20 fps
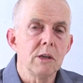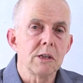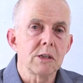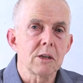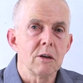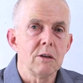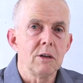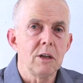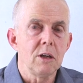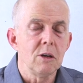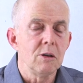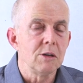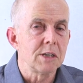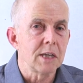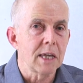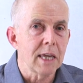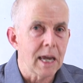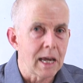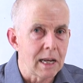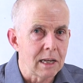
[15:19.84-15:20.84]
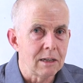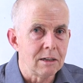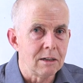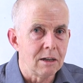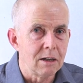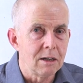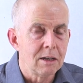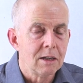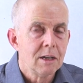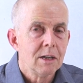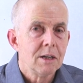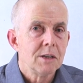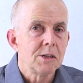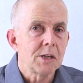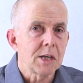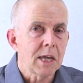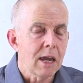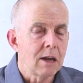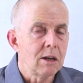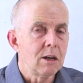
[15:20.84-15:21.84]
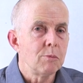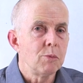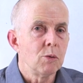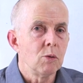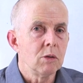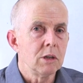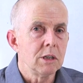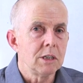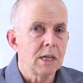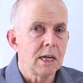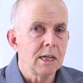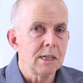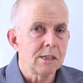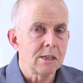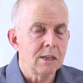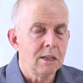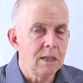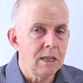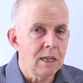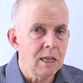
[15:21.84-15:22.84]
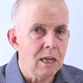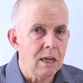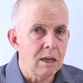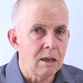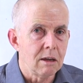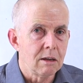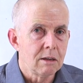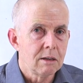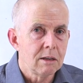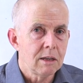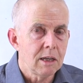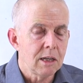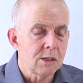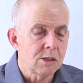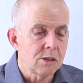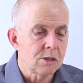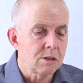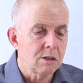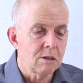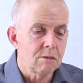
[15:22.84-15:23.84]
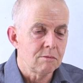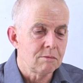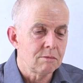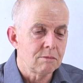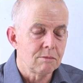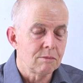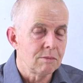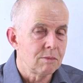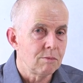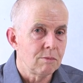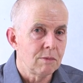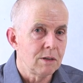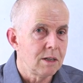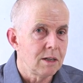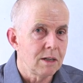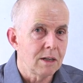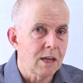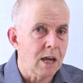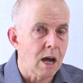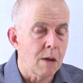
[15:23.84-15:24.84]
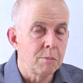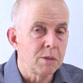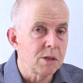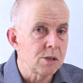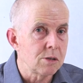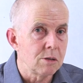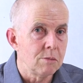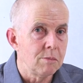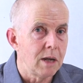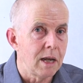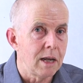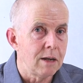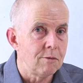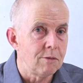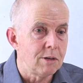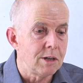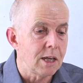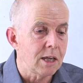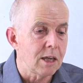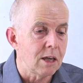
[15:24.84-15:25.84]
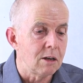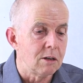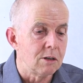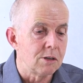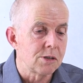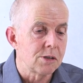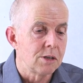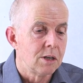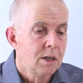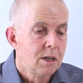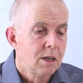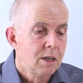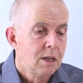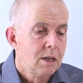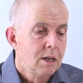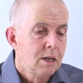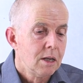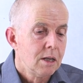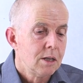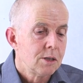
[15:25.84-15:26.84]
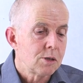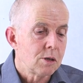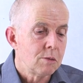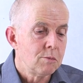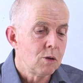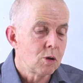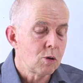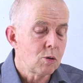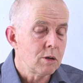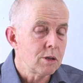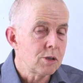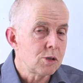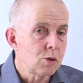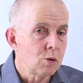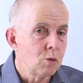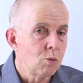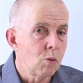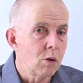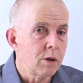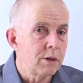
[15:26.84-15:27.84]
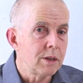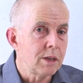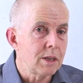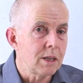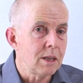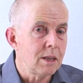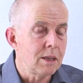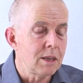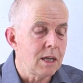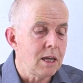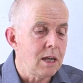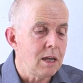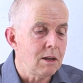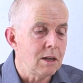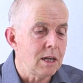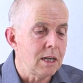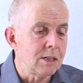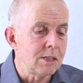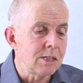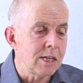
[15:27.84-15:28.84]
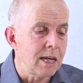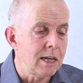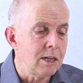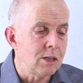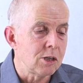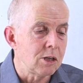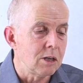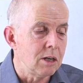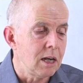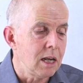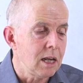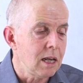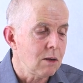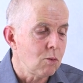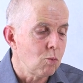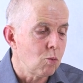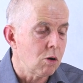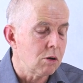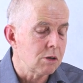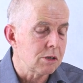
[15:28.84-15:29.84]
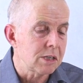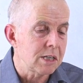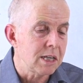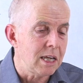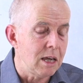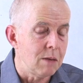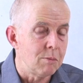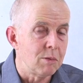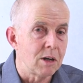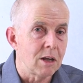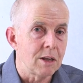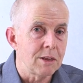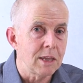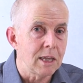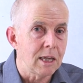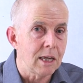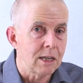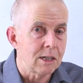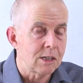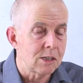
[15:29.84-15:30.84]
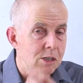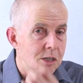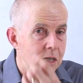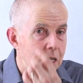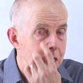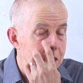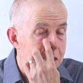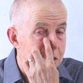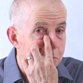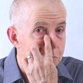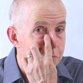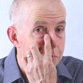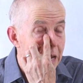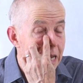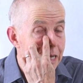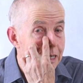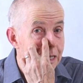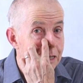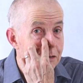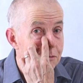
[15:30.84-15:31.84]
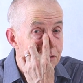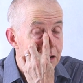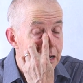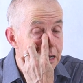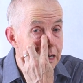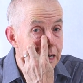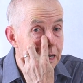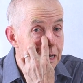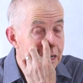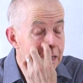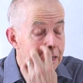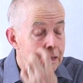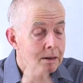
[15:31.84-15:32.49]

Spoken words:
is going to use a calendar to count up all the days in the year? It's cumbersome and ridiculous. So I'm not quite sure what the intention was here, but I think it's badly written